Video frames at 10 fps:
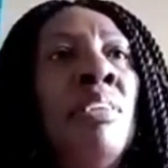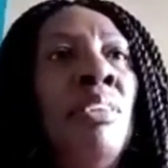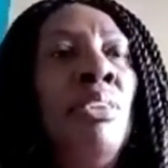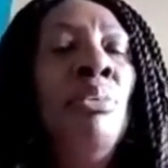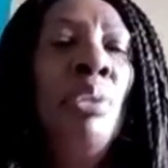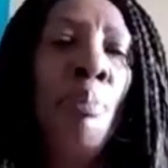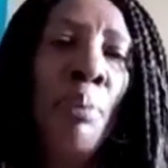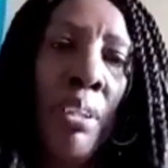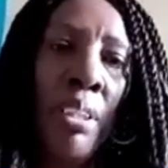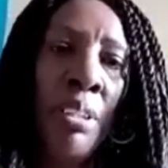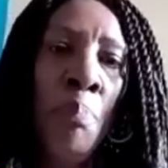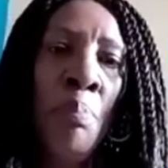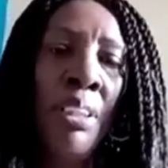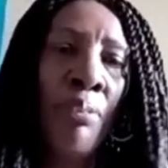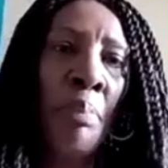do your work, you
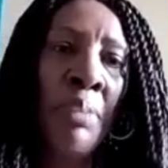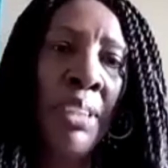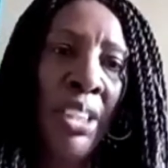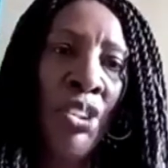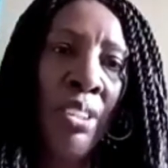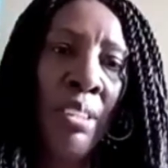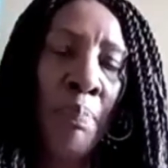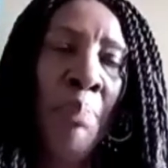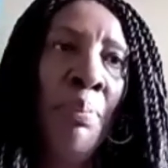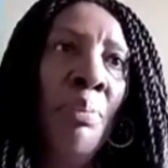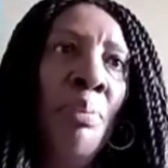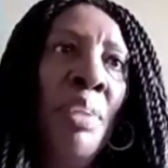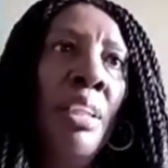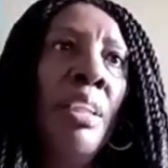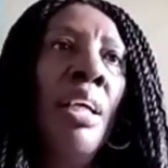build a reputation that people
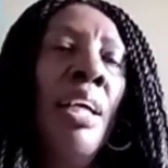will,